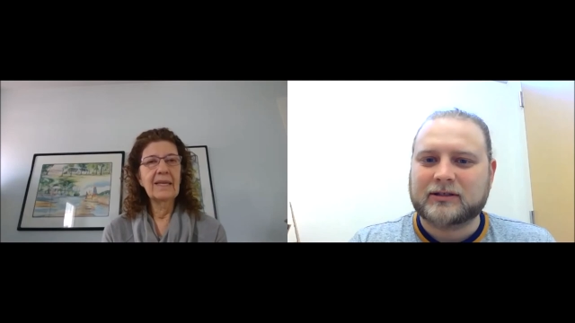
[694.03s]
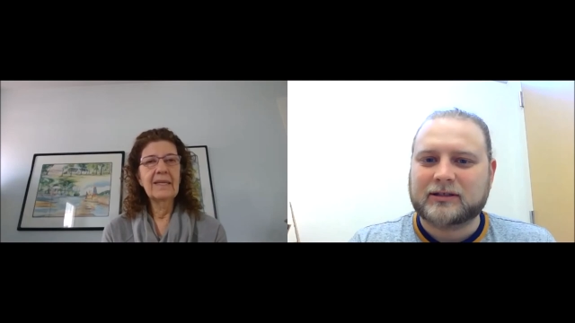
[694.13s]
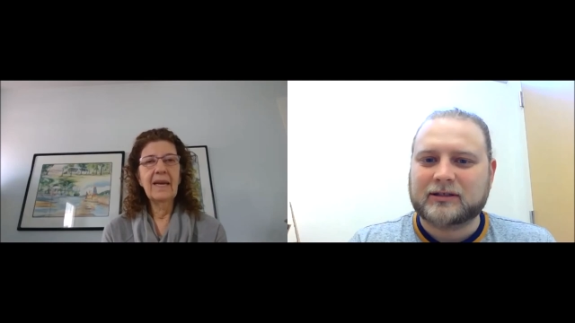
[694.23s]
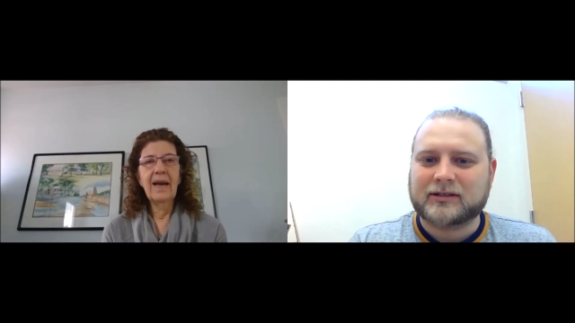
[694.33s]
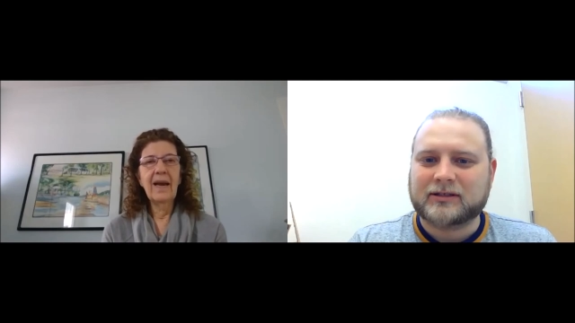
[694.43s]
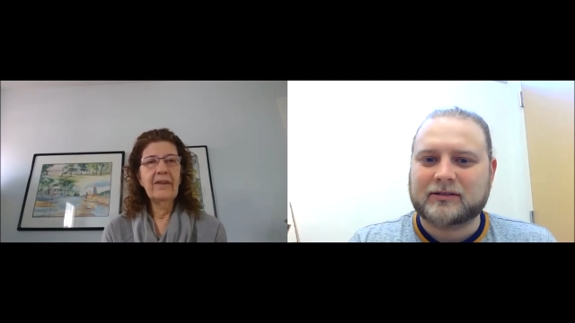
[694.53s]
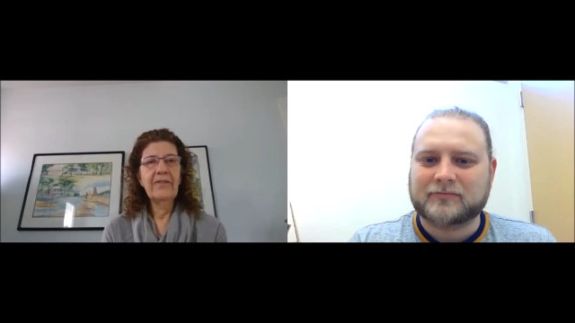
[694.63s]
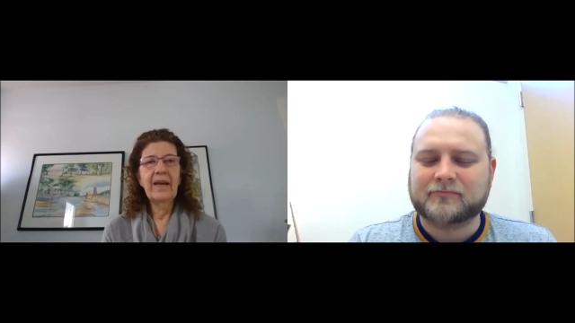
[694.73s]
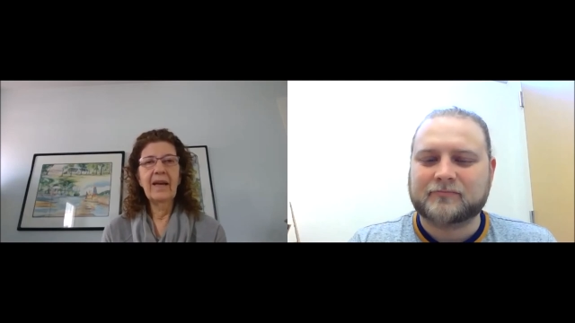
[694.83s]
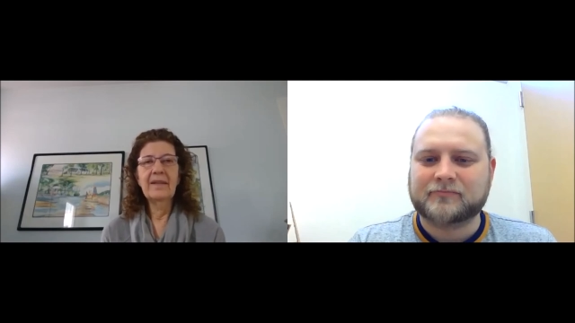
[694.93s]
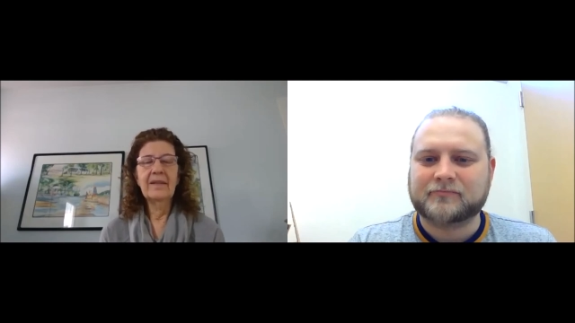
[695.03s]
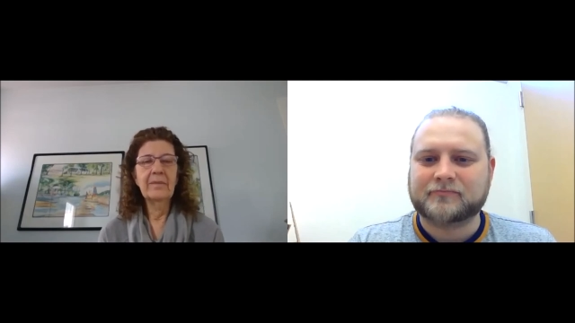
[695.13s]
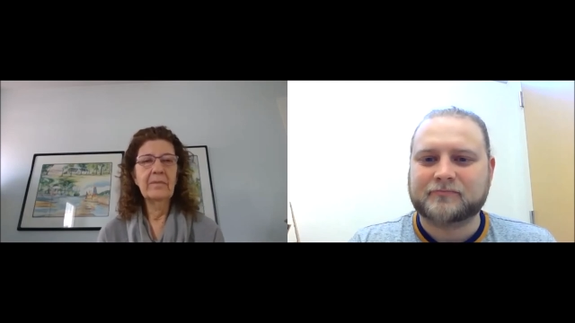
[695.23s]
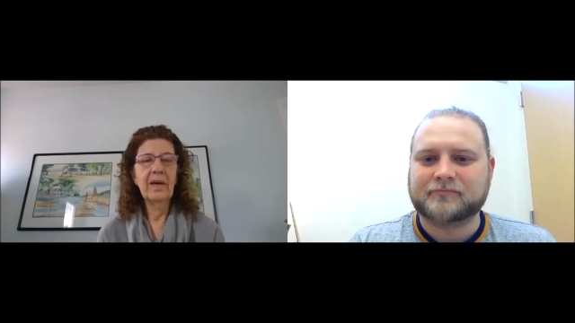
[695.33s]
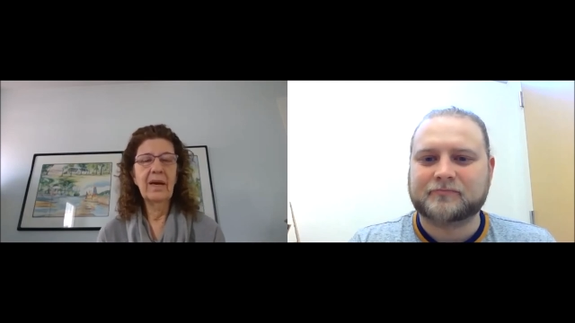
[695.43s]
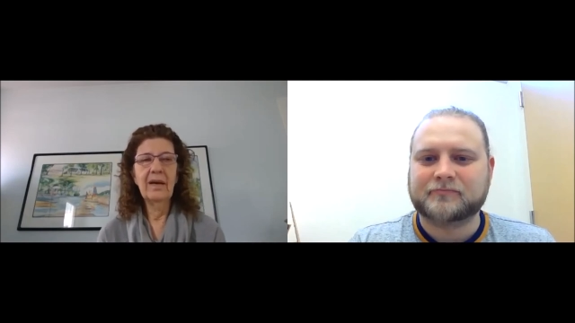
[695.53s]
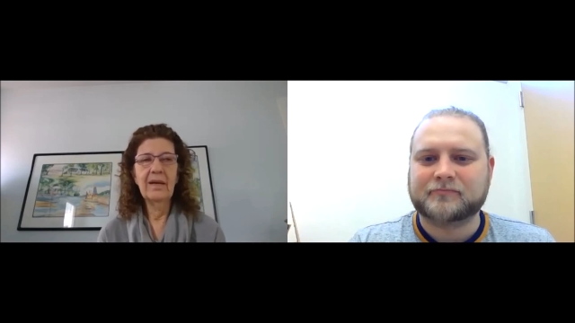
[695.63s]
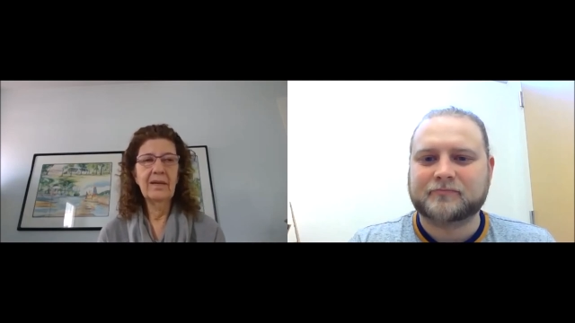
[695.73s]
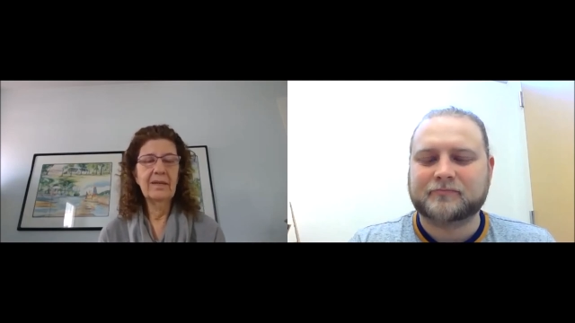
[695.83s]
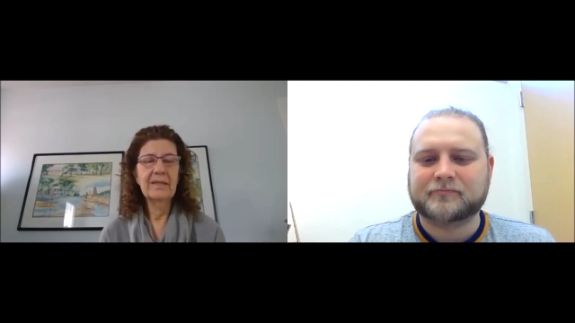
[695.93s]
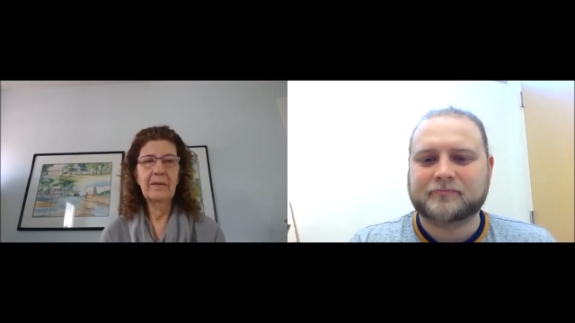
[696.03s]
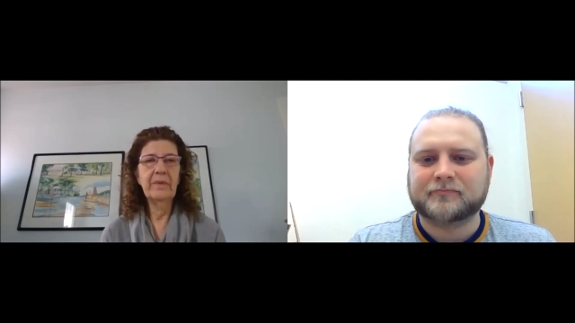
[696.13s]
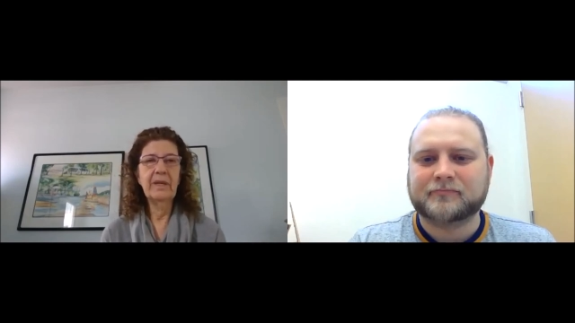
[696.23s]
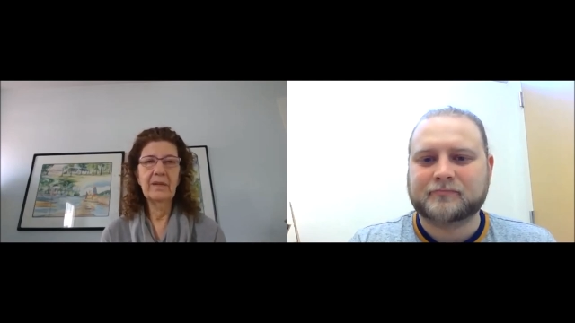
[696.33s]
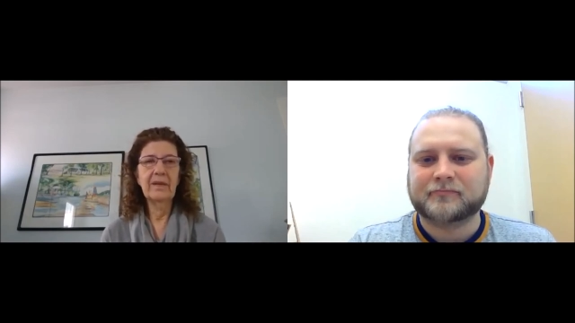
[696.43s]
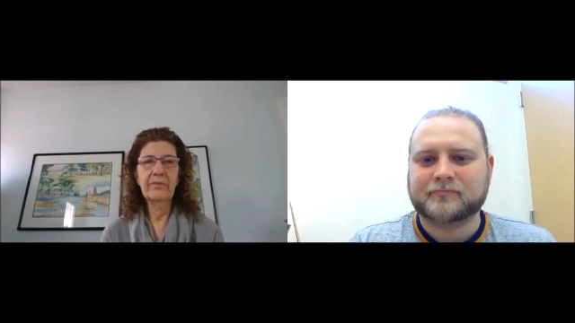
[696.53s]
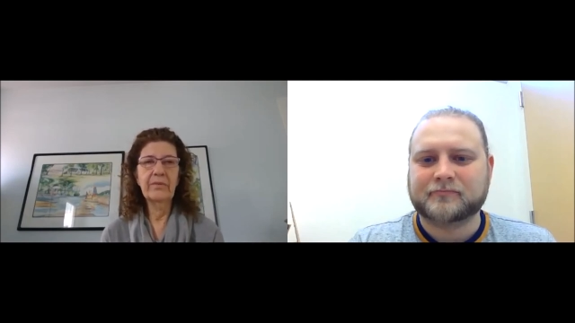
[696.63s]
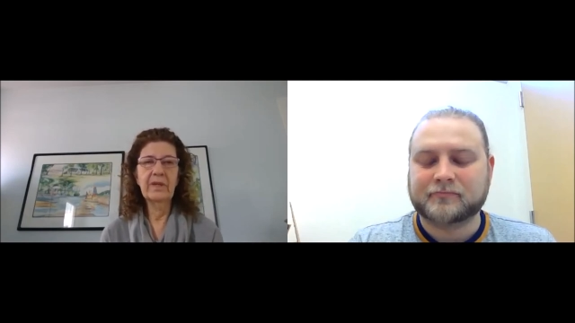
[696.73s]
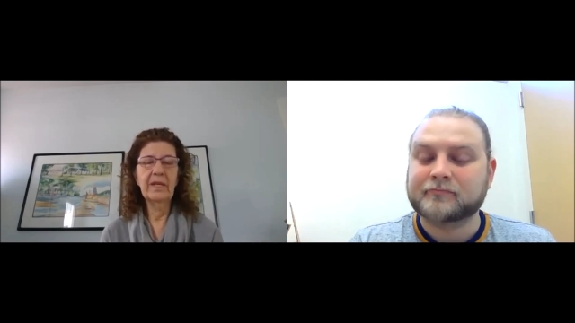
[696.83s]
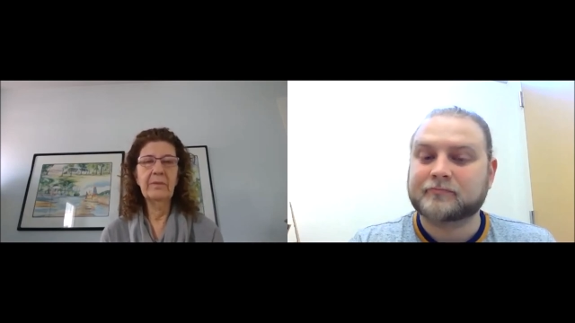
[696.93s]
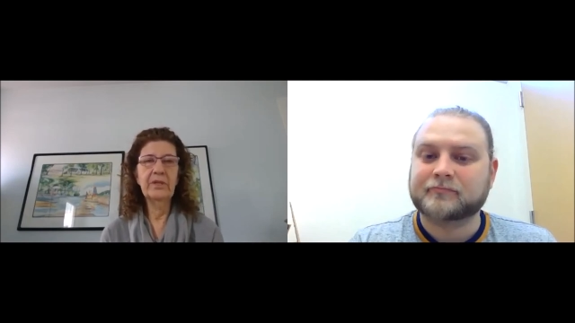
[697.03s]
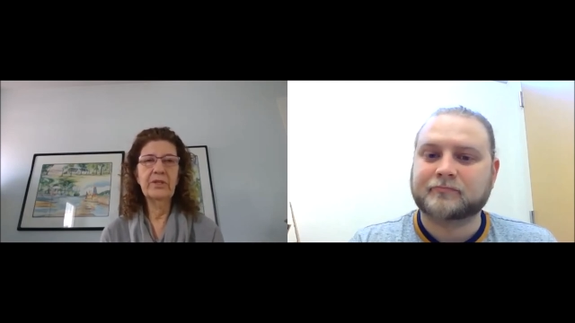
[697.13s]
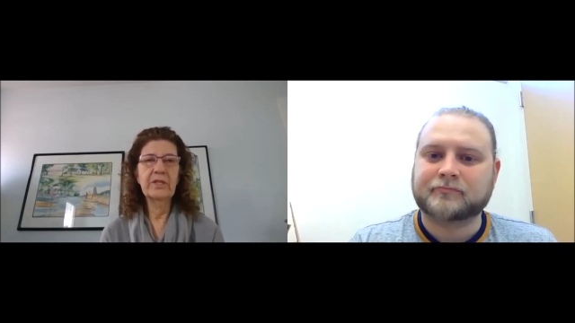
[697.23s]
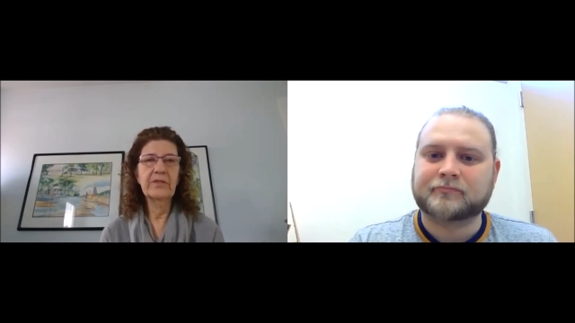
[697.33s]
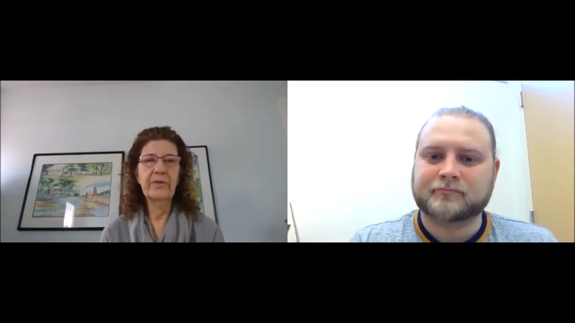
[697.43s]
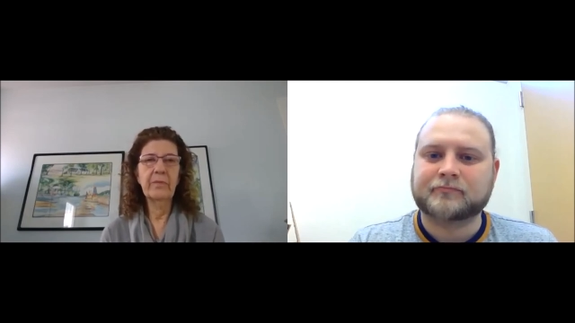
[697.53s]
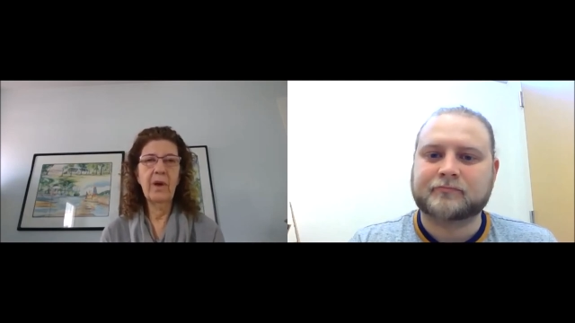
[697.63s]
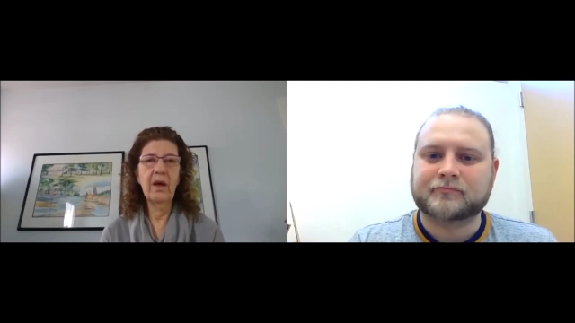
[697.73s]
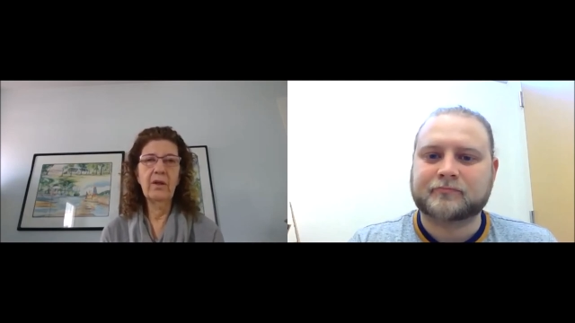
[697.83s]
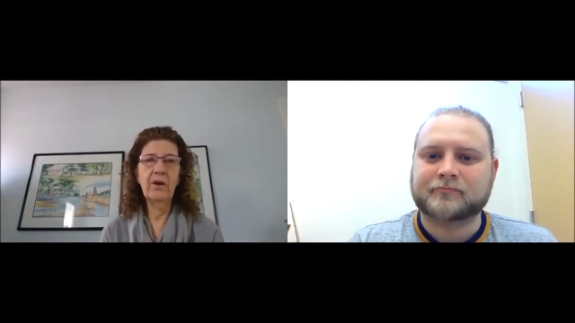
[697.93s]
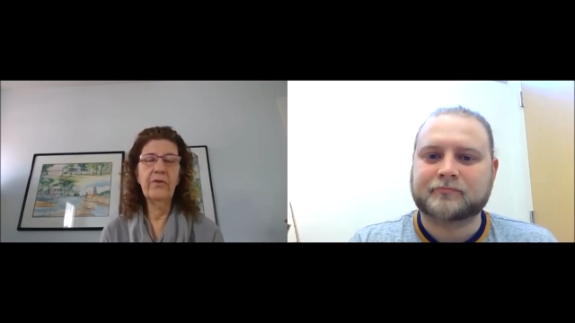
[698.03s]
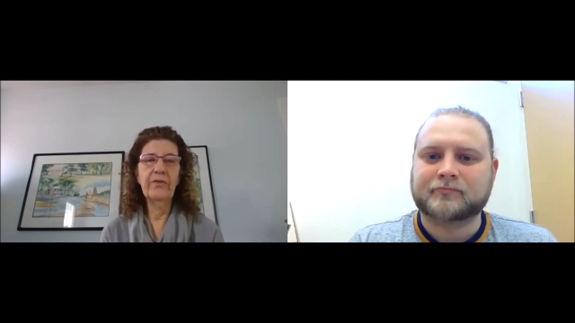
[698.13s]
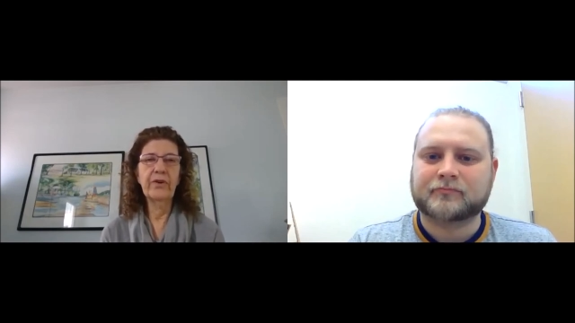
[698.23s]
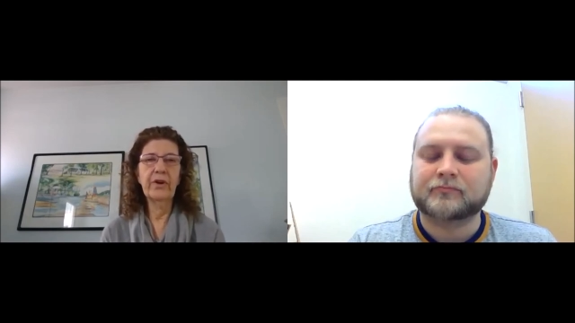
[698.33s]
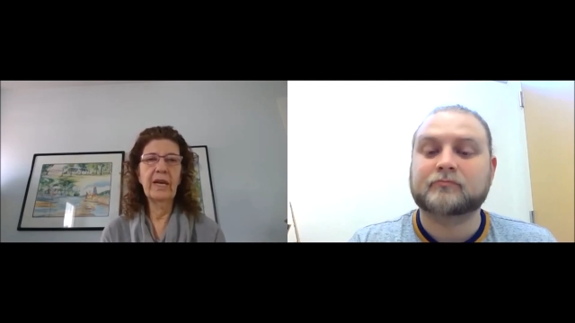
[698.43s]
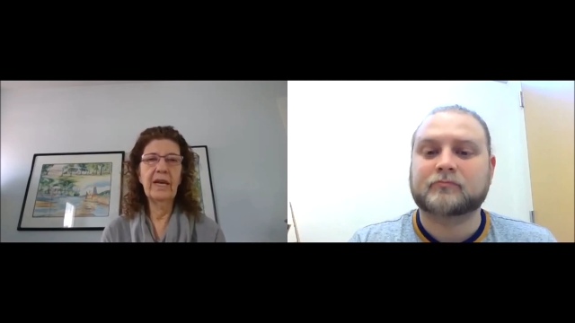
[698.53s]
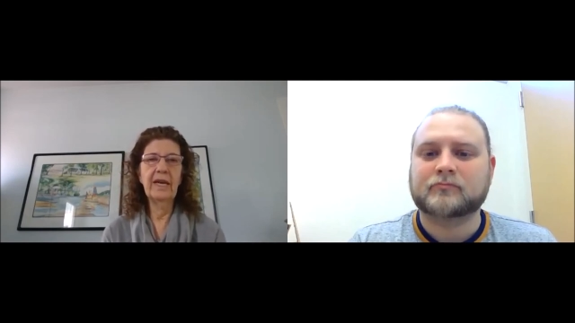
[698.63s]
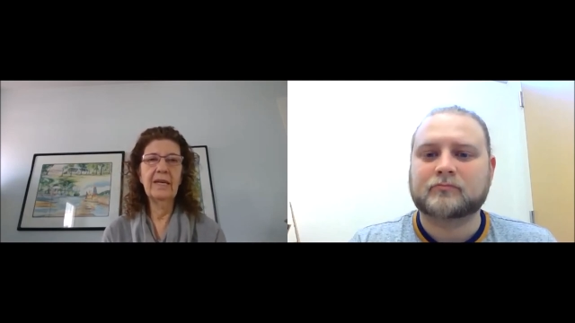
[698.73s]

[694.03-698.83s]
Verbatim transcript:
Speaker 1: Yeah, I've had them uh, send me really images from all over, mm-hmm.